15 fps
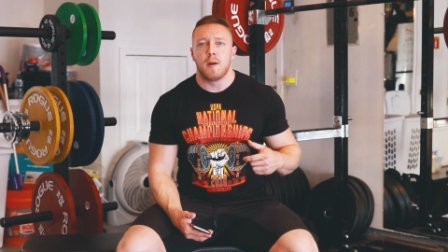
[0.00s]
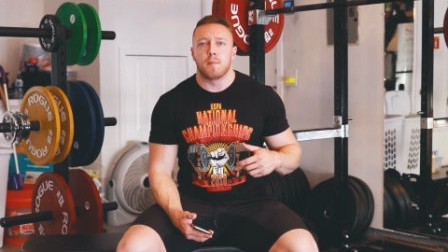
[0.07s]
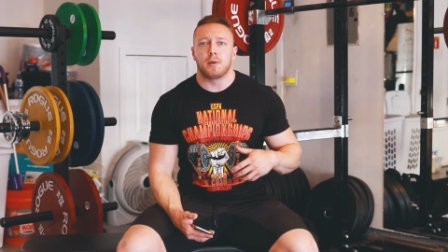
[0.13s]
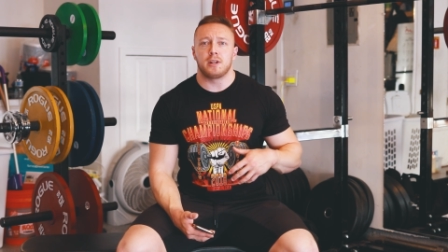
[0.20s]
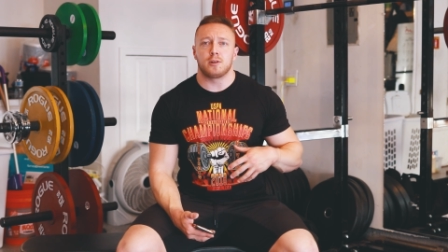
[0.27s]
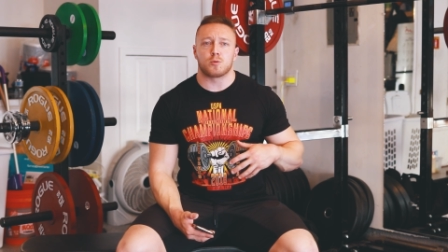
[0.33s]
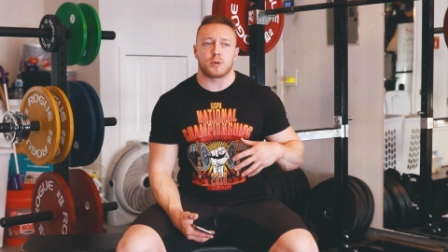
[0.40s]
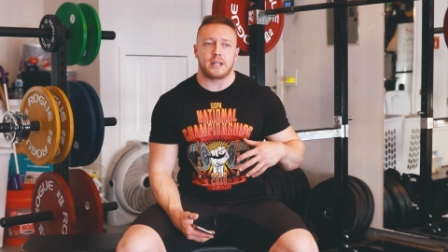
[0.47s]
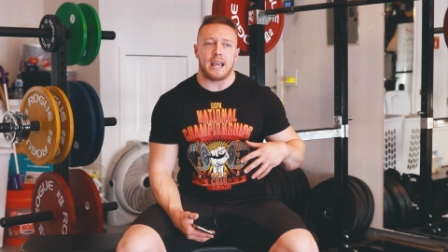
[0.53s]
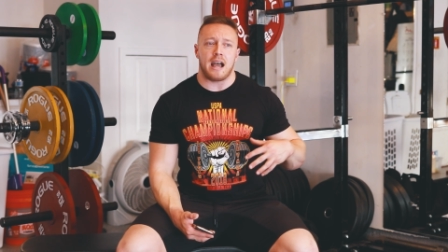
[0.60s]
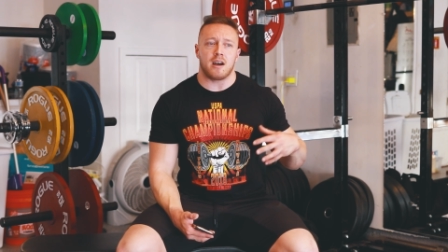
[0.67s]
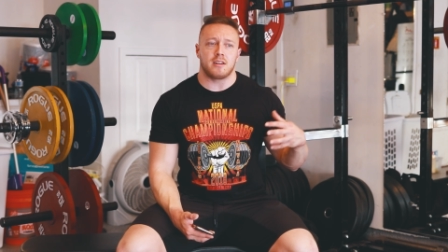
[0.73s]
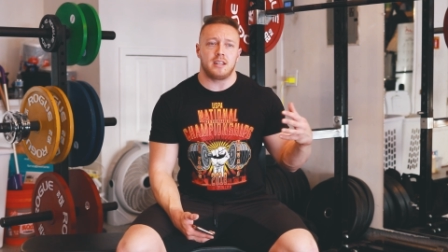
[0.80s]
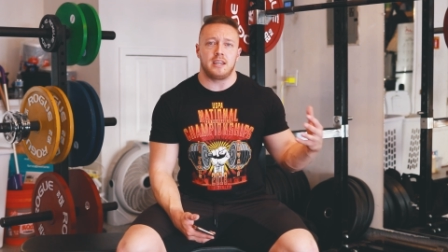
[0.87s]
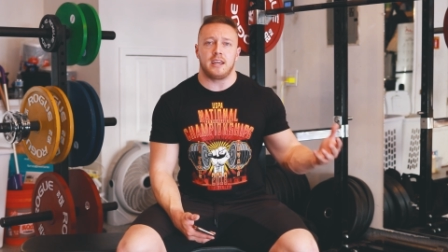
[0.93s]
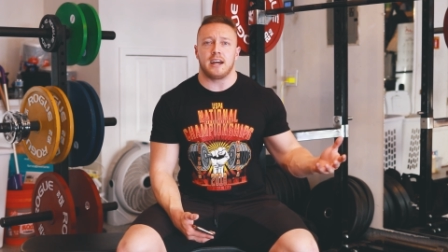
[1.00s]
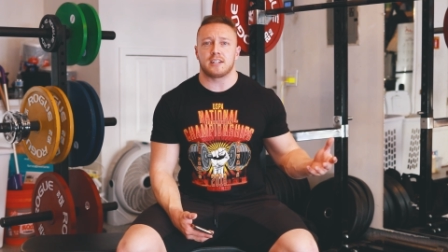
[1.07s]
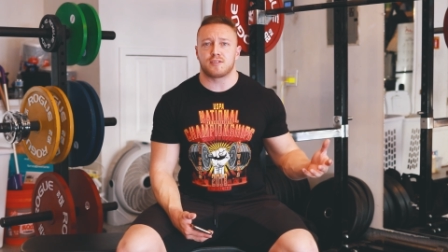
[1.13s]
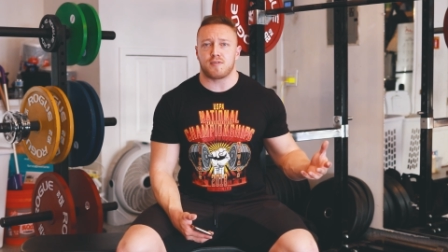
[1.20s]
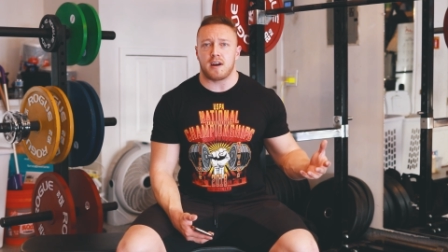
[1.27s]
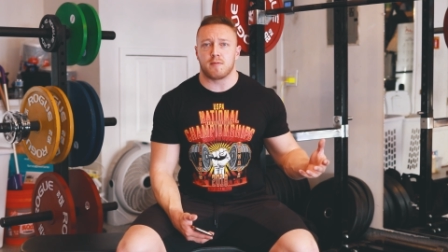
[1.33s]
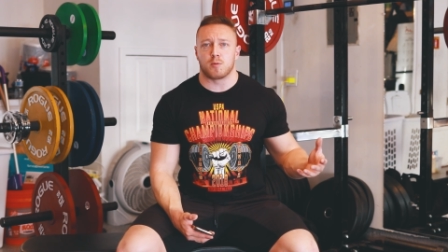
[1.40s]
but in reality he
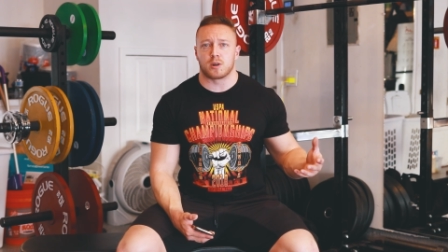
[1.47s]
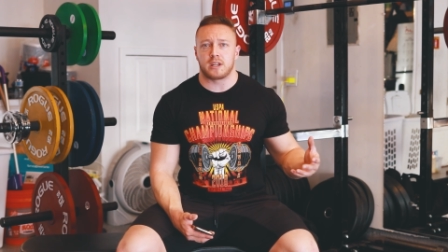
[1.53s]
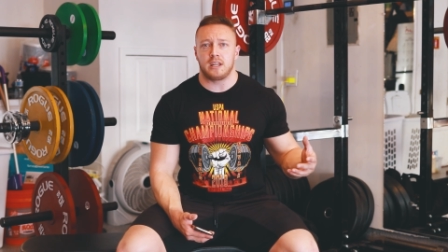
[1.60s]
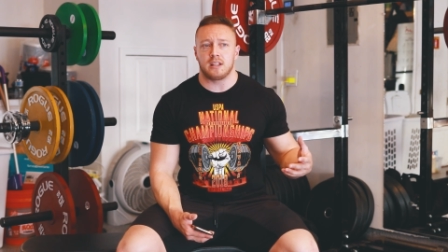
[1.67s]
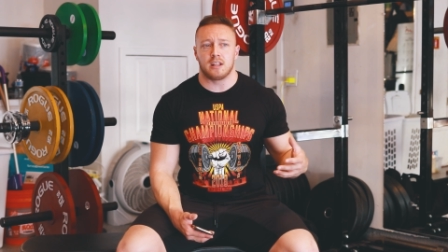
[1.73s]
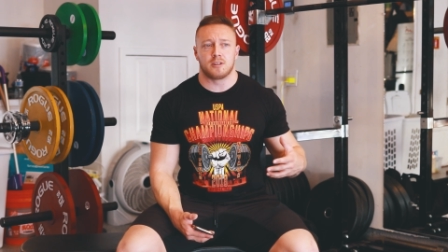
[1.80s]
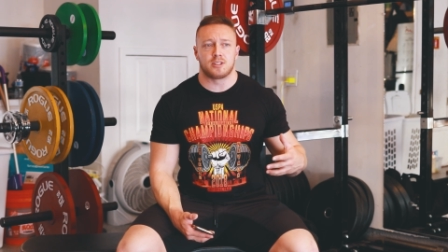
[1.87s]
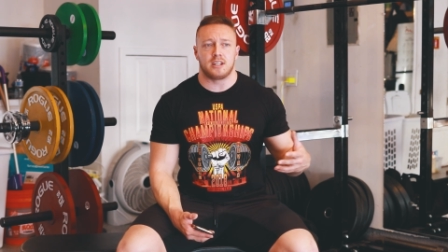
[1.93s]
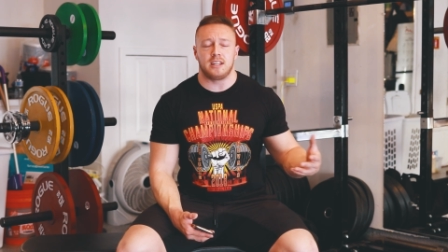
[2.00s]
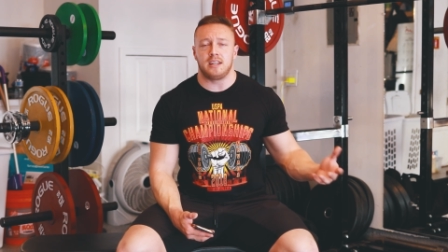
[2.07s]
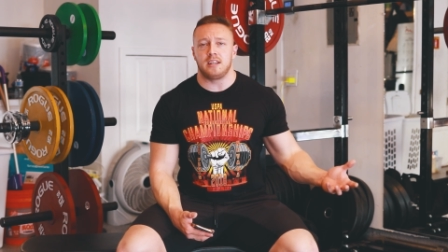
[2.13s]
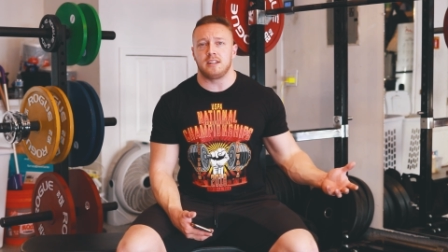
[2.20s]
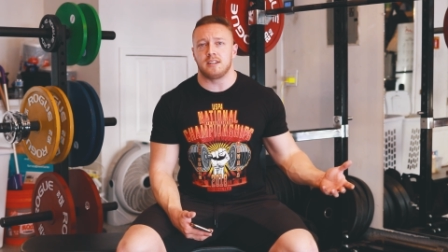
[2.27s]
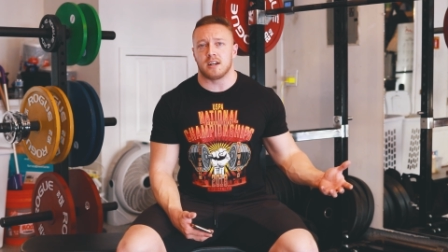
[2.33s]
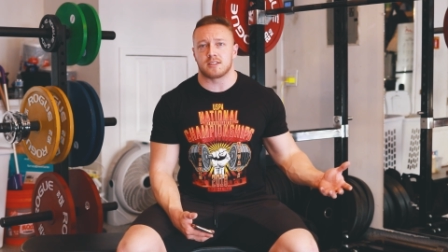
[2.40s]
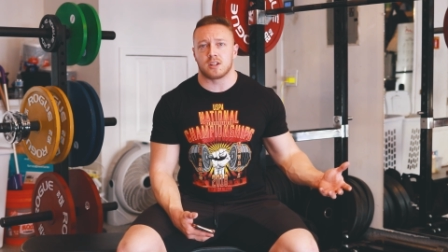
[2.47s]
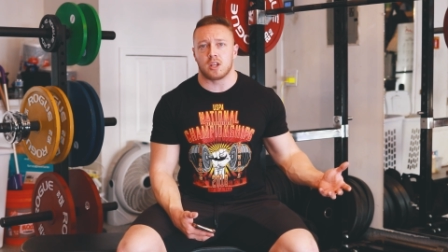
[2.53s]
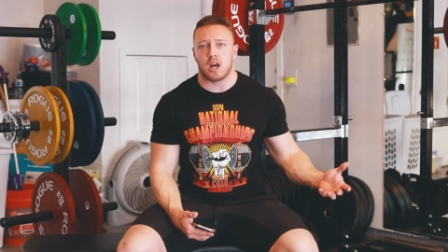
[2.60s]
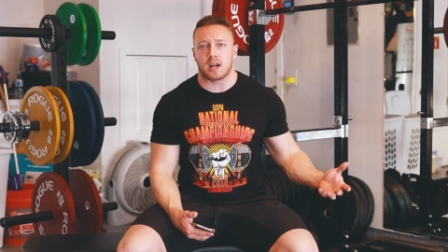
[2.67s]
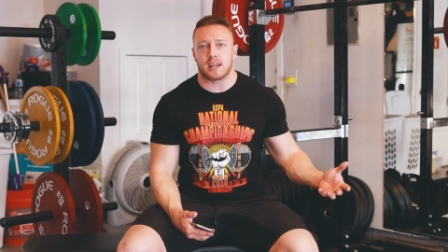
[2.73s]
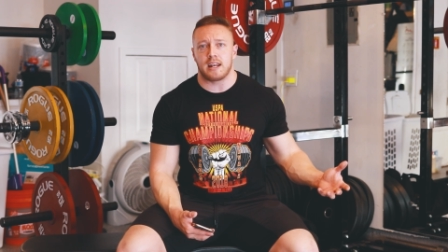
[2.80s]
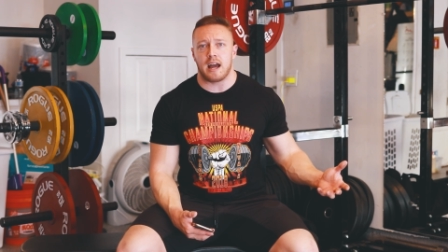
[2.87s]
adds five more kilos and he doesn't
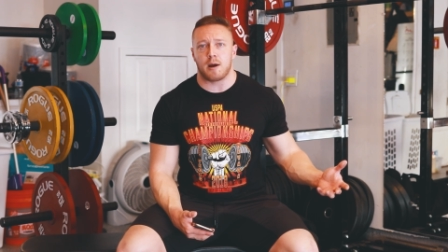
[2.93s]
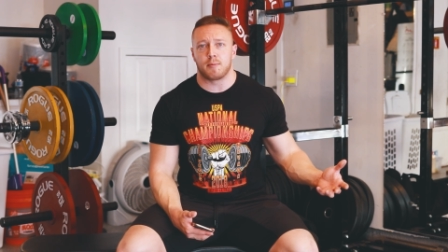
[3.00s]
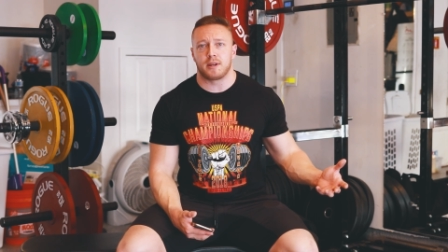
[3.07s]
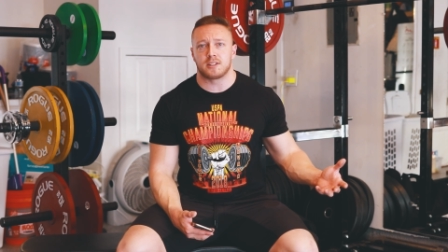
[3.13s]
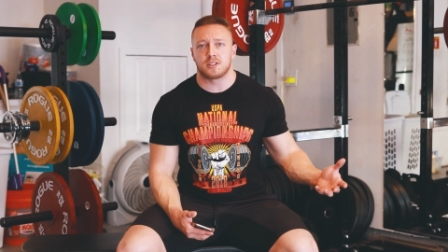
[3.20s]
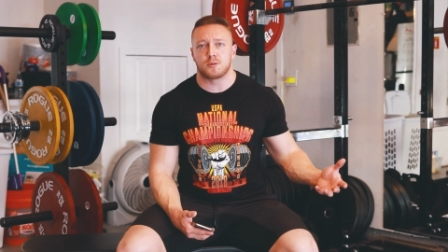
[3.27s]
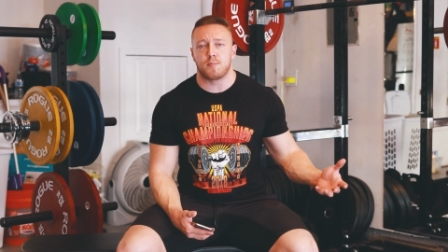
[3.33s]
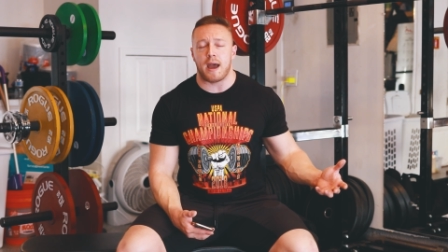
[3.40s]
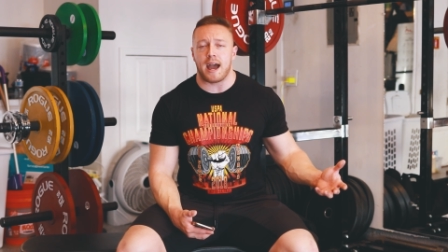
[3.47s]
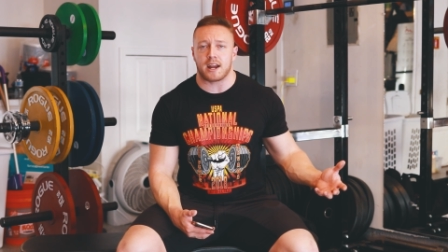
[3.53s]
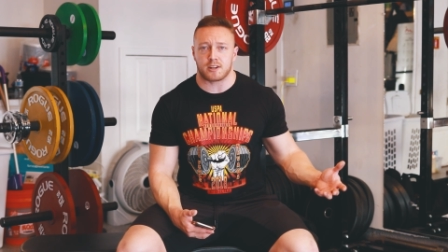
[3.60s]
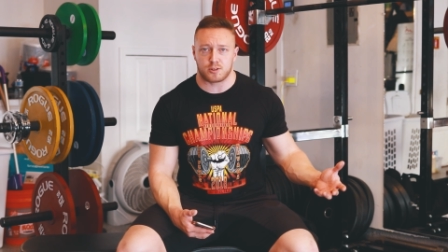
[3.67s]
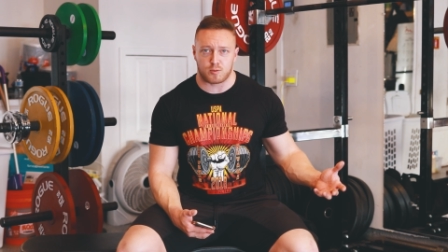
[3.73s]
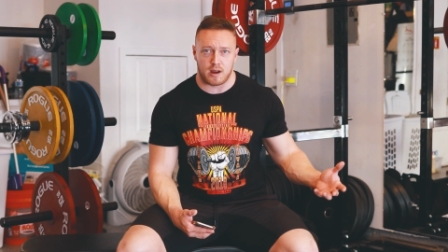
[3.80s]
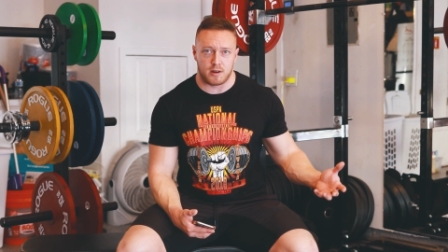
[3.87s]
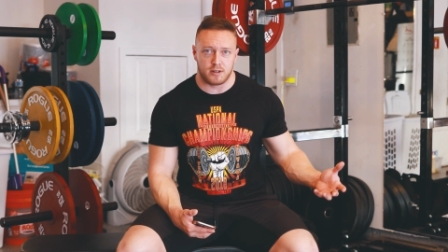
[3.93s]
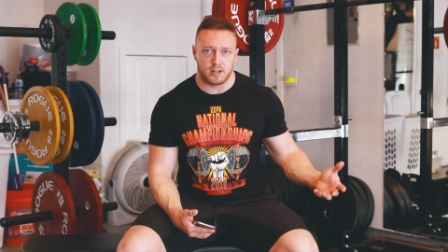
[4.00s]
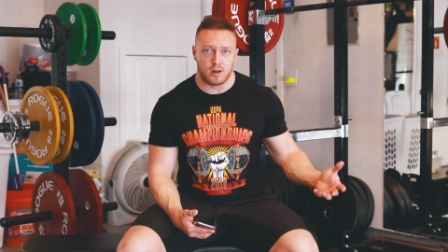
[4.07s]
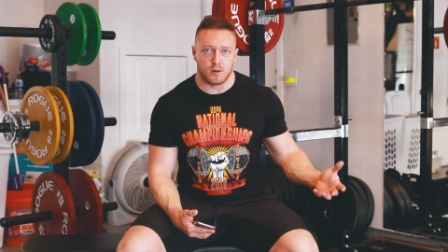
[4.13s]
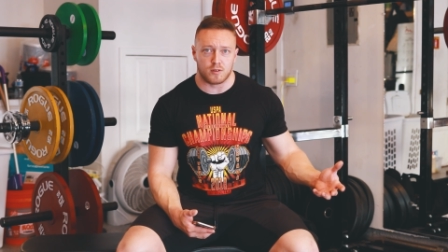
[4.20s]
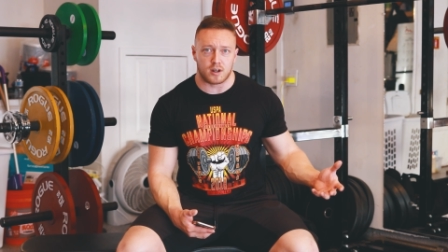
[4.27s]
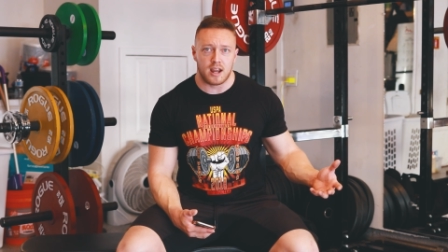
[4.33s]
lock it out because his back is
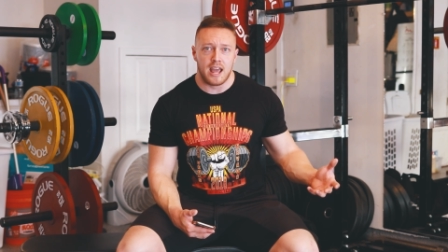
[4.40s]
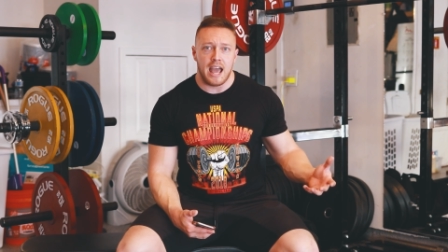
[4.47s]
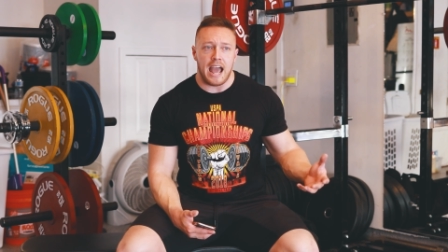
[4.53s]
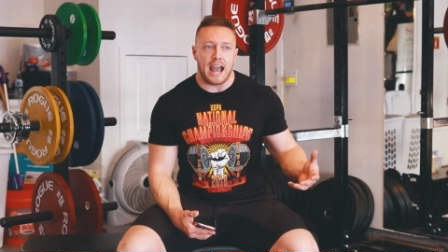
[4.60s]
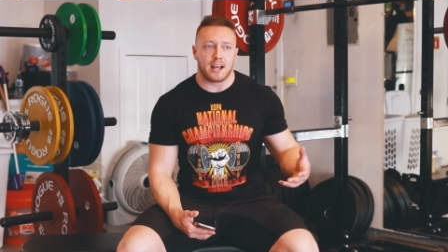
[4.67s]
rounded over.